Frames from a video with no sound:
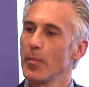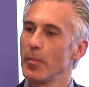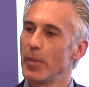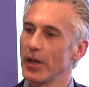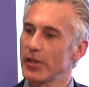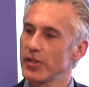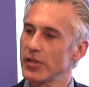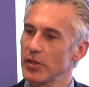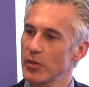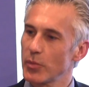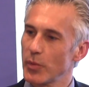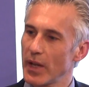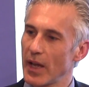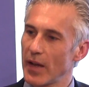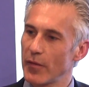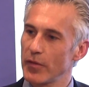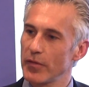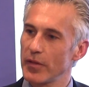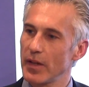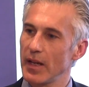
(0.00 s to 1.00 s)
budget we
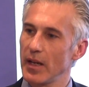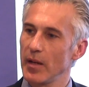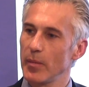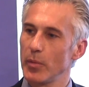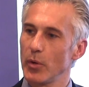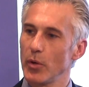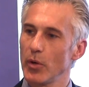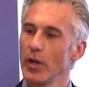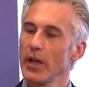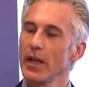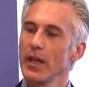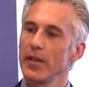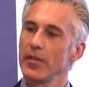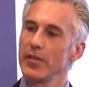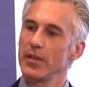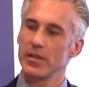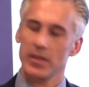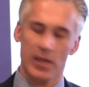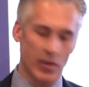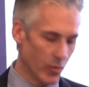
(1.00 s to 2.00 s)
have available,
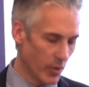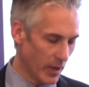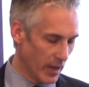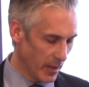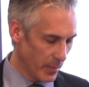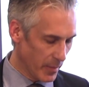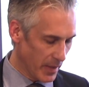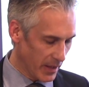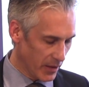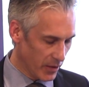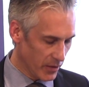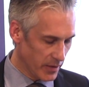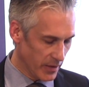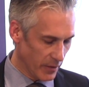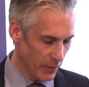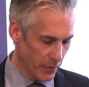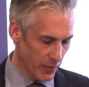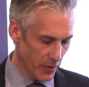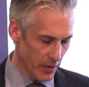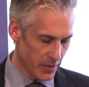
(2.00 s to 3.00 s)
this can really make a
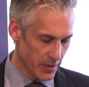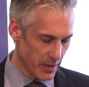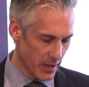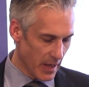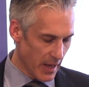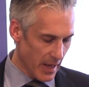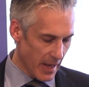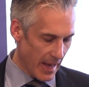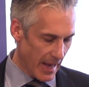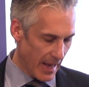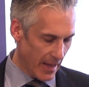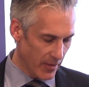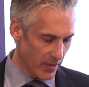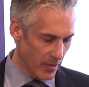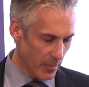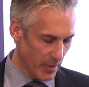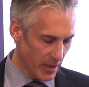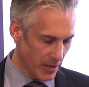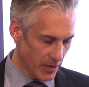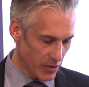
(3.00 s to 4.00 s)
difference.
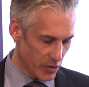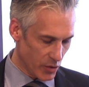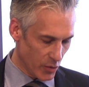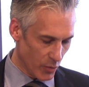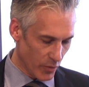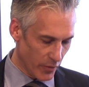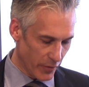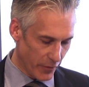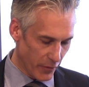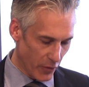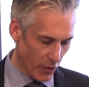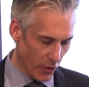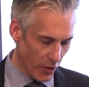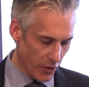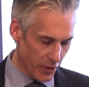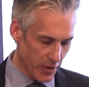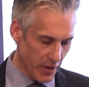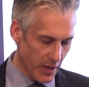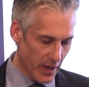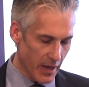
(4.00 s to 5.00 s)
And the minister
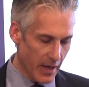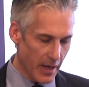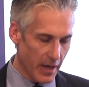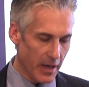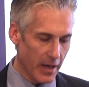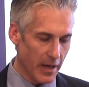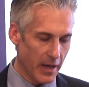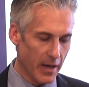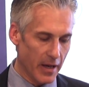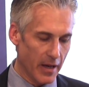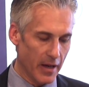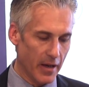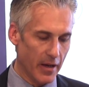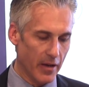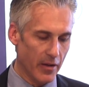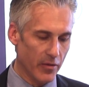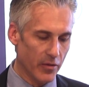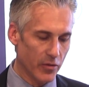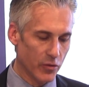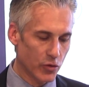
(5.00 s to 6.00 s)
referred
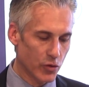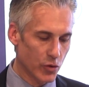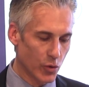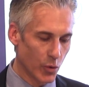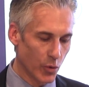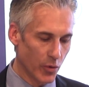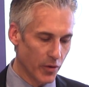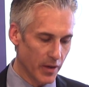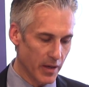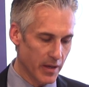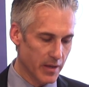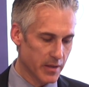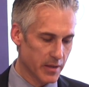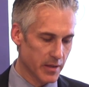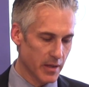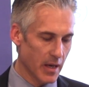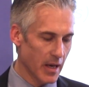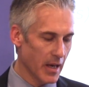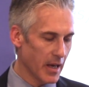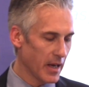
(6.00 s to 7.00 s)
to
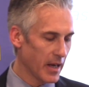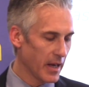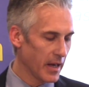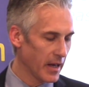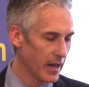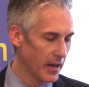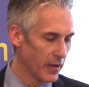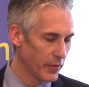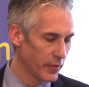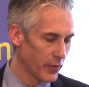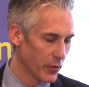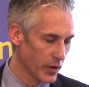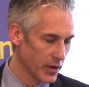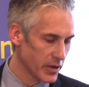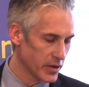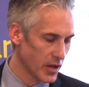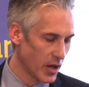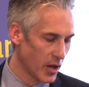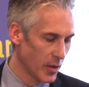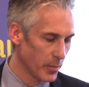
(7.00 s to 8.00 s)
this, for
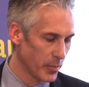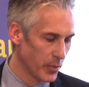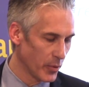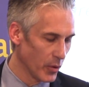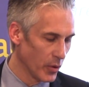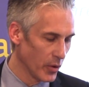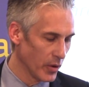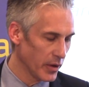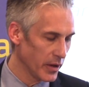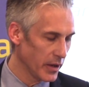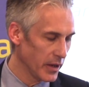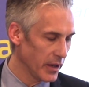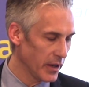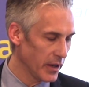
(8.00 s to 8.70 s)
example,